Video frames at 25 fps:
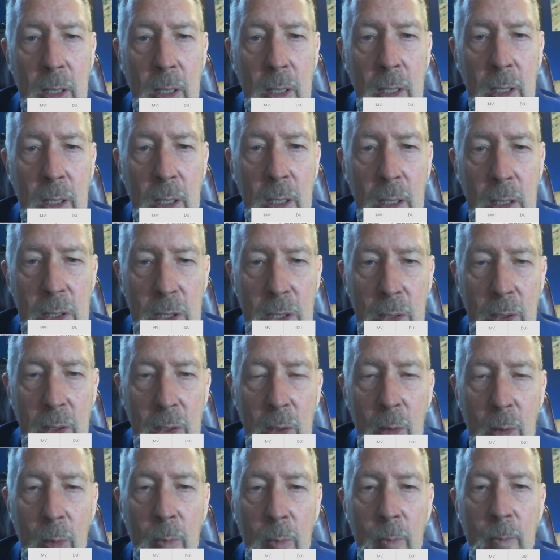he said they
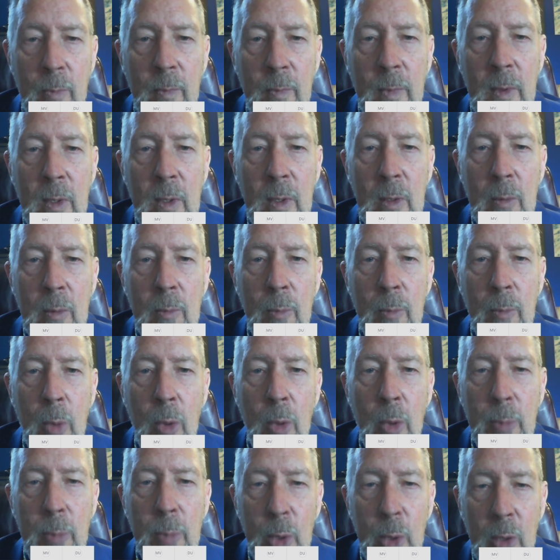were
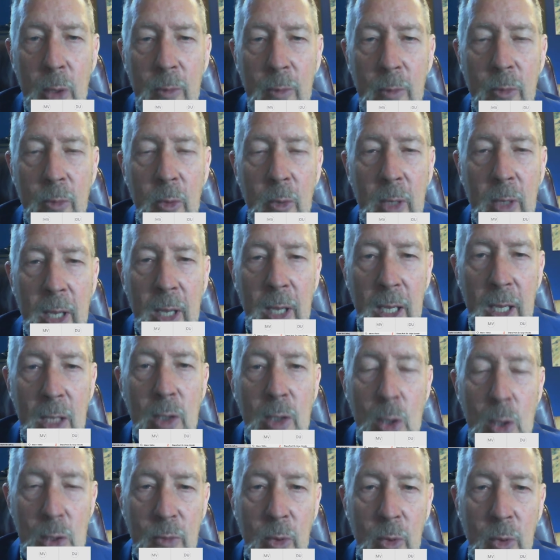both beautiful and
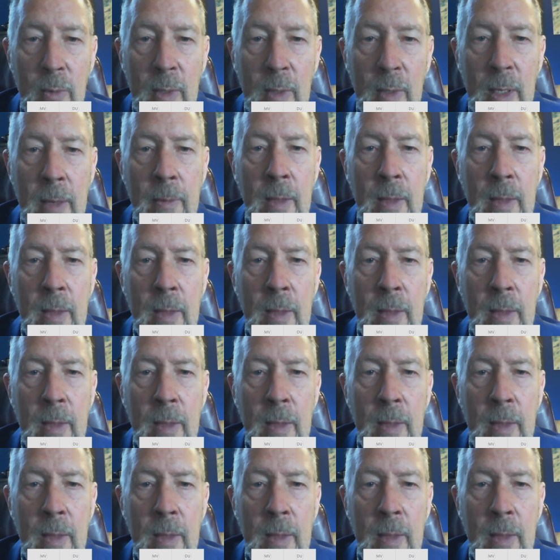useful.